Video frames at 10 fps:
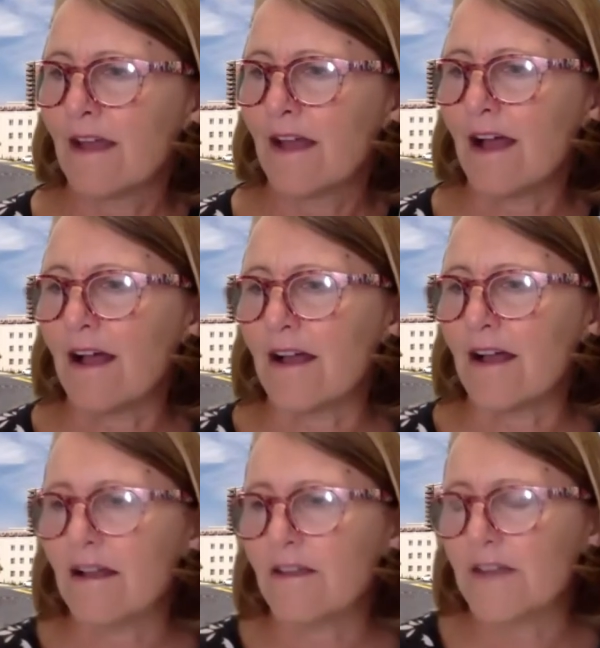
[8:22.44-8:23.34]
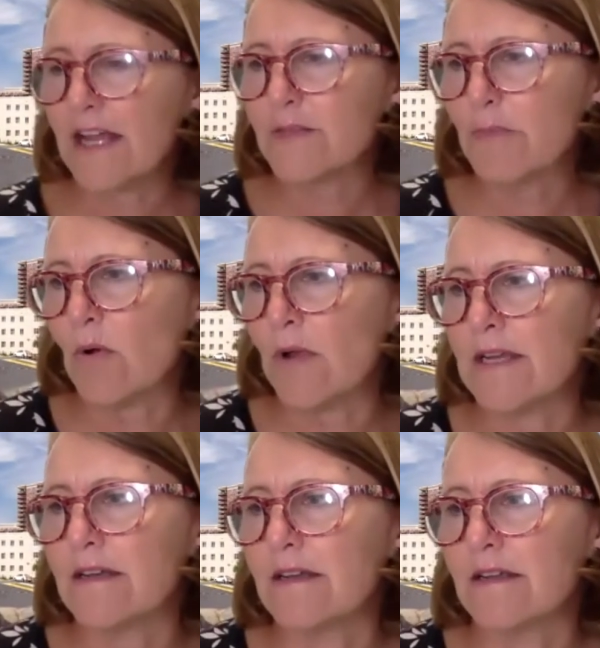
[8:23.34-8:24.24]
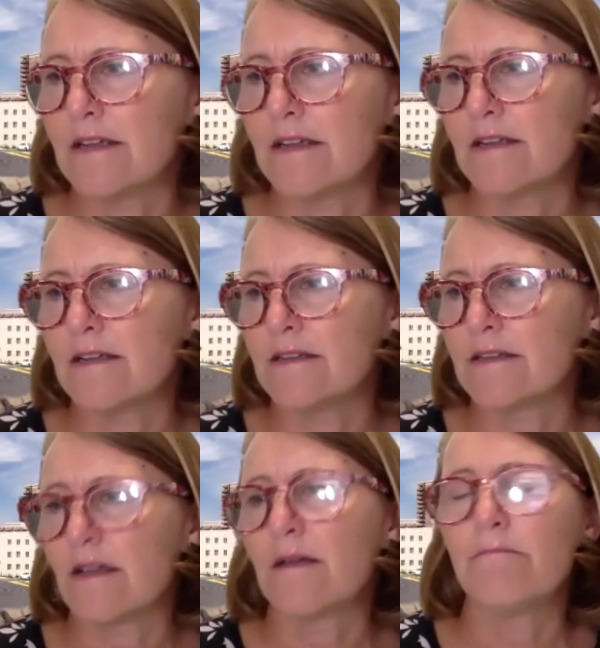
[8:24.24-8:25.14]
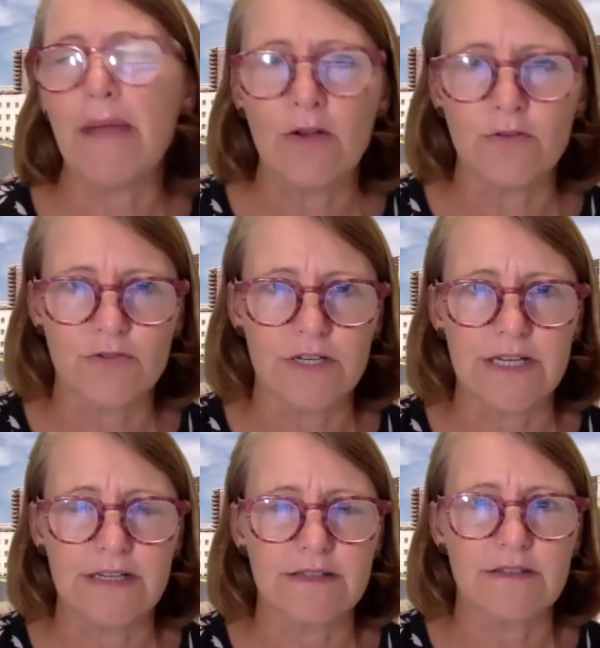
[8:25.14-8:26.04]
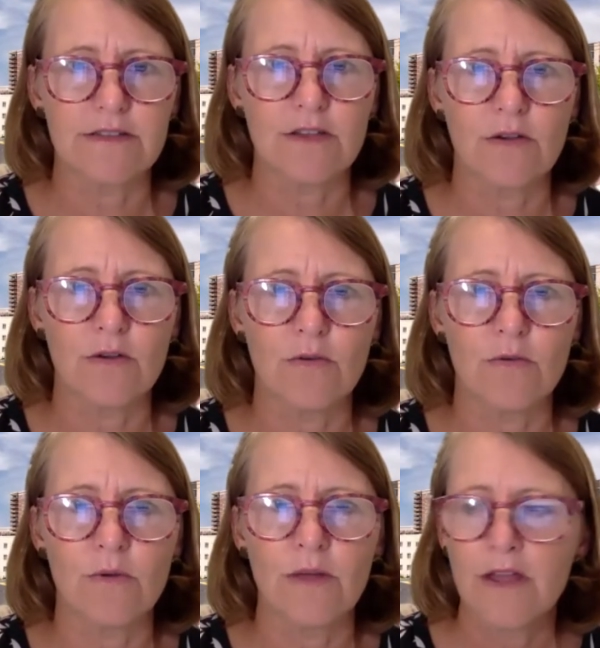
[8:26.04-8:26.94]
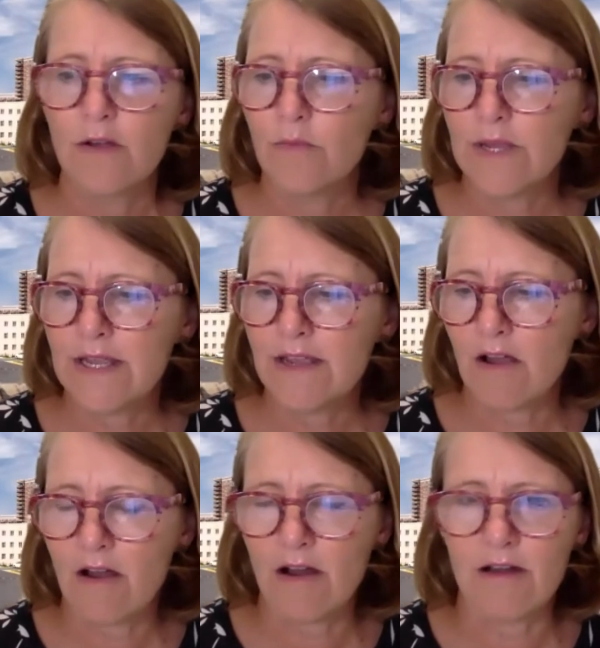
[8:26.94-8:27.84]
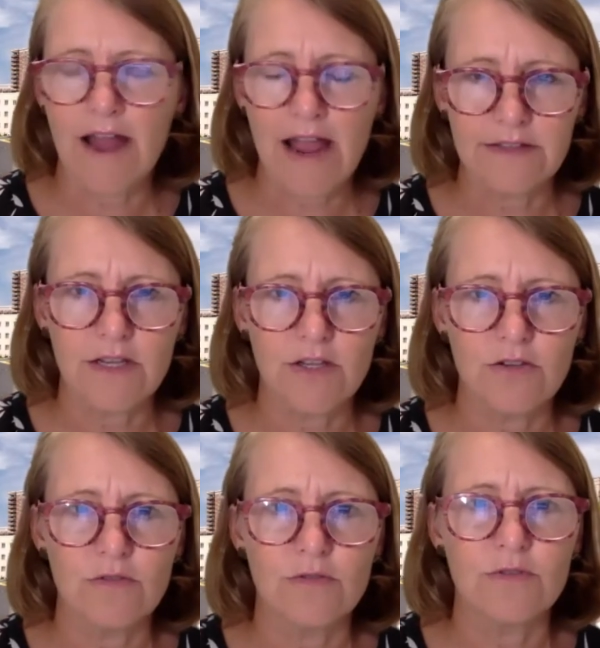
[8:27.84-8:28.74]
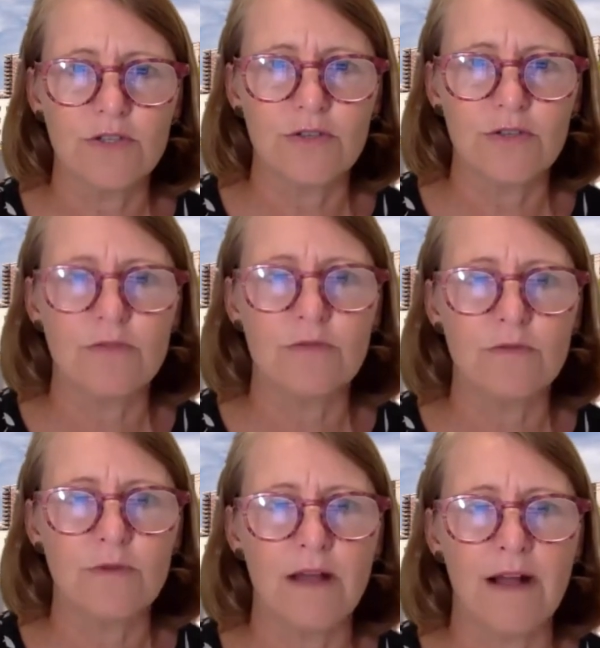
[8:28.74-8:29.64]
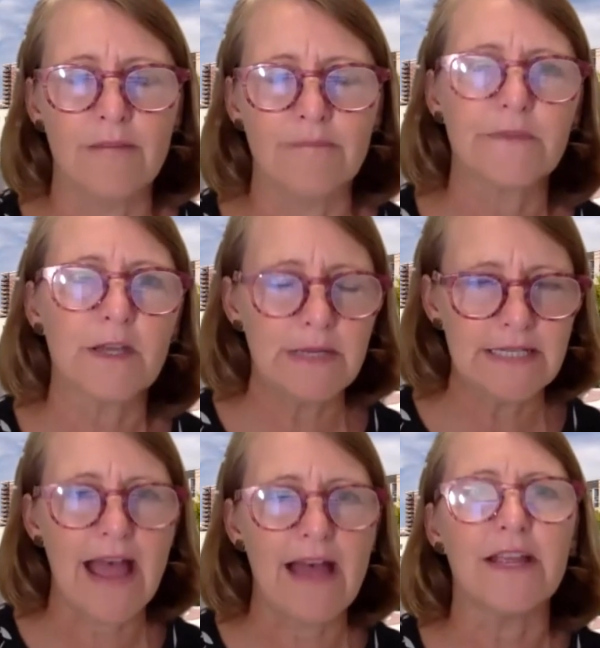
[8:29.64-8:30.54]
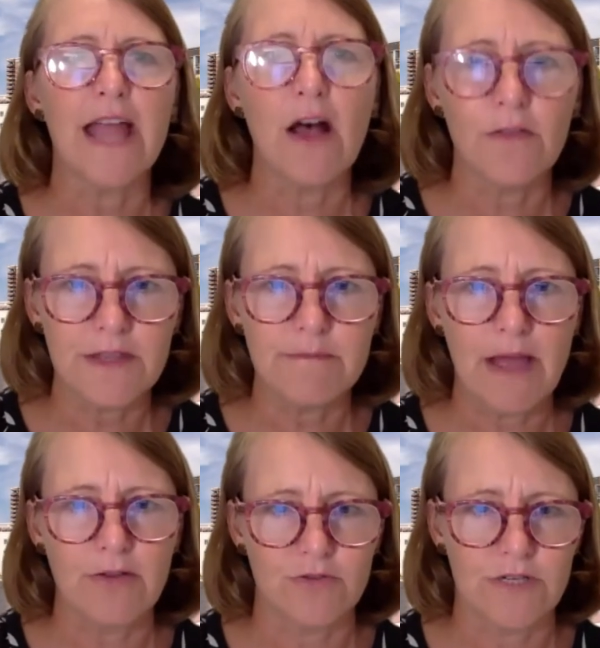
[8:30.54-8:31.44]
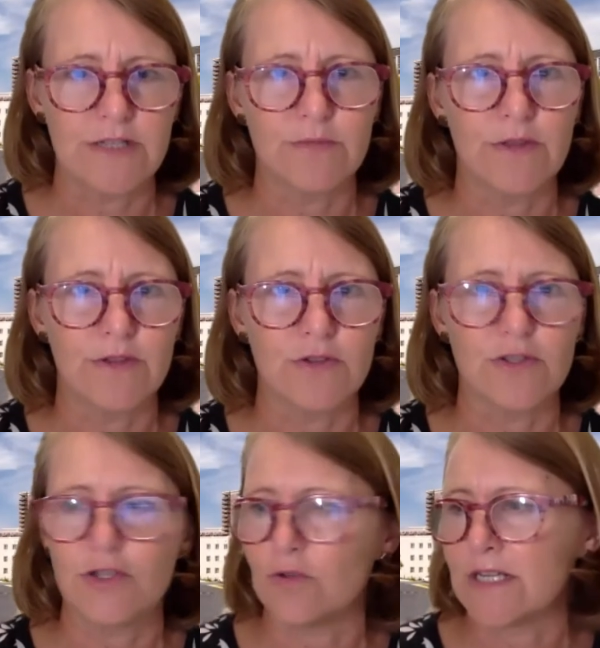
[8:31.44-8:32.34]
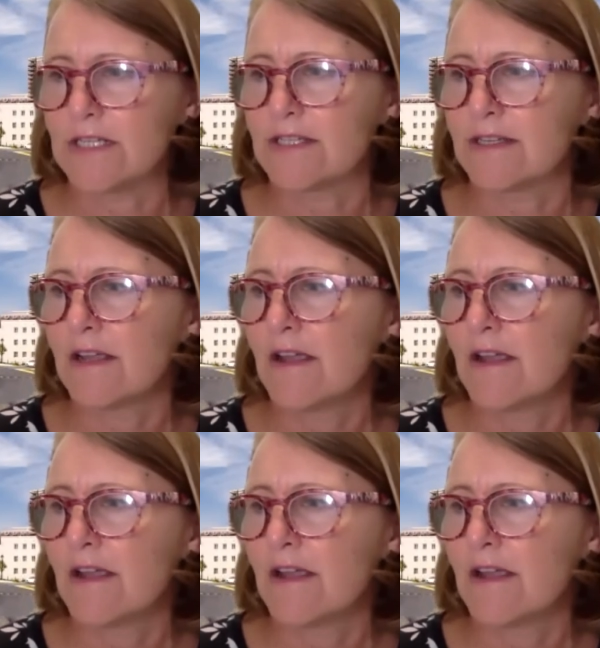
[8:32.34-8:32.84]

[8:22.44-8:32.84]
The next point is boundaries. So we are asking you to commit to having healthy boundaries with your students.